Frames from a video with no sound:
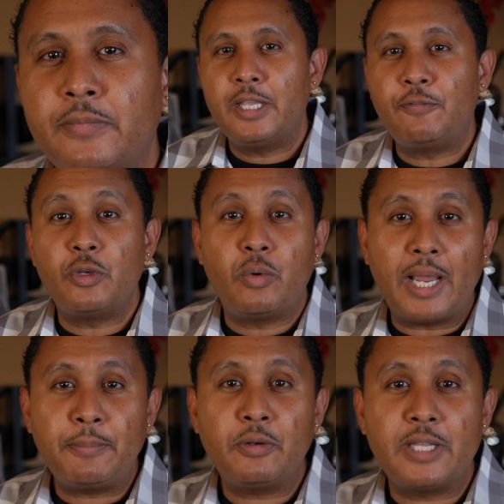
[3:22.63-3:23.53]
If you
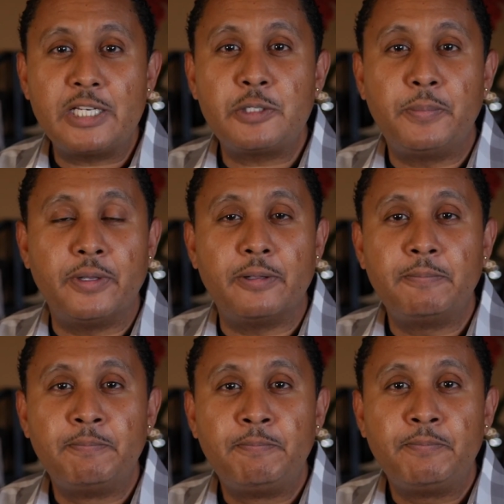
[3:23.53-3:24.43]
grab your latest bill,
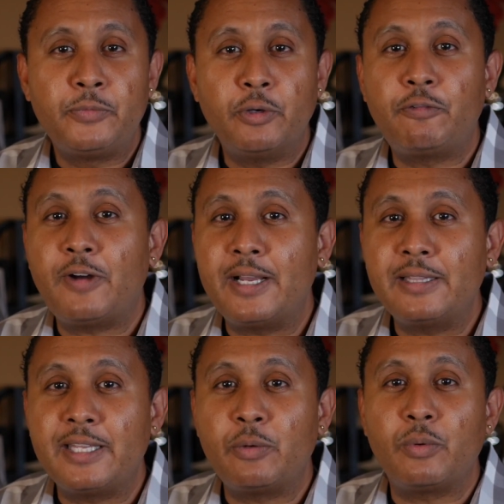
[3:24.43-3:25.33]
you'll find
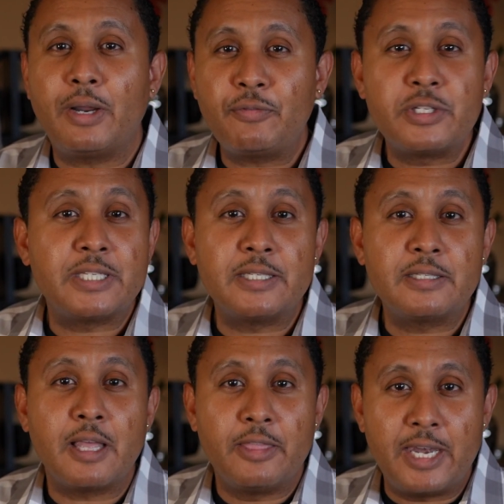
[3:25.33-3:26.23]
that it
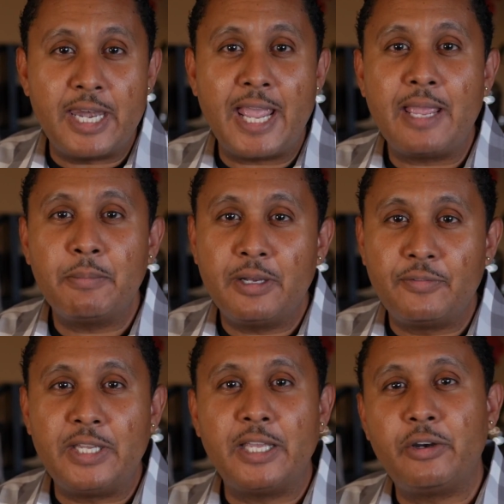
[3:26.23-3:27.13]
references the name of
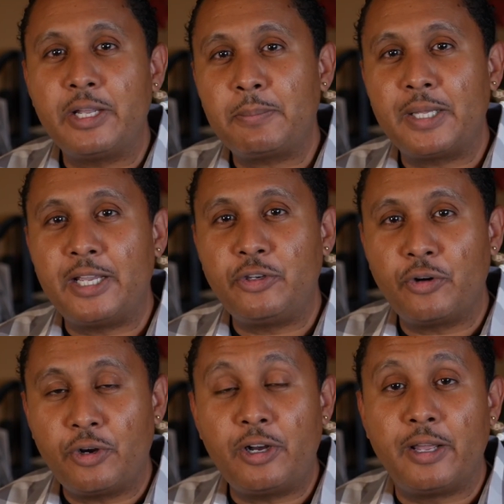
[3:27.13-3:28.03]
the internet plan
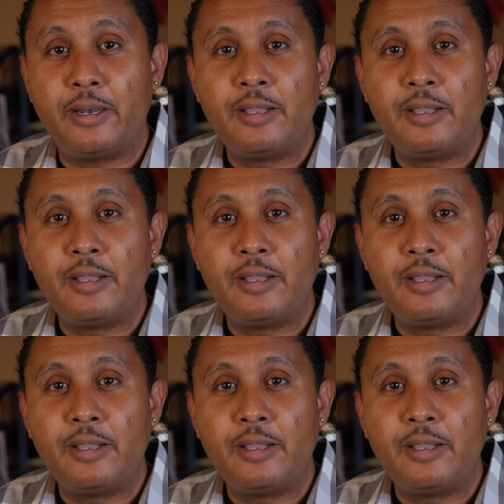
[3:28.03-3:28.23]
you're on,